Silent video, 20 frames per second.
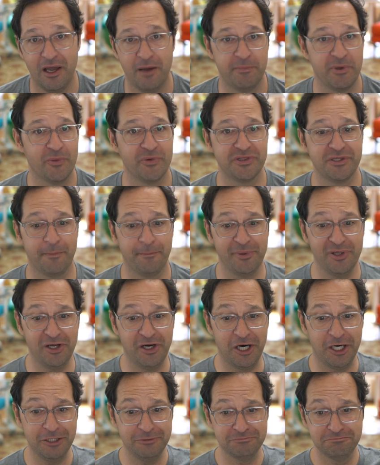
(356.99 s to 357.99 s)
But with the
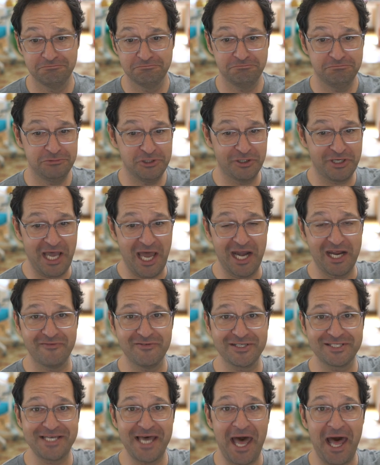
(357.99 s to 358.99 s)
blur, you can't
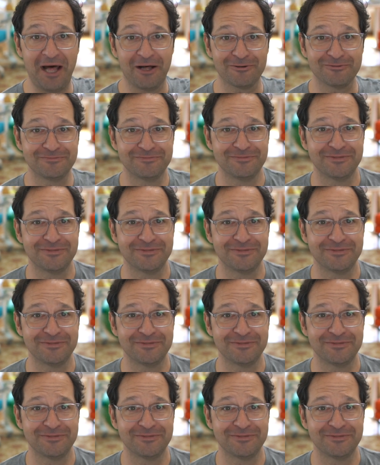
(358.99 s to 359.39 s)
even tell.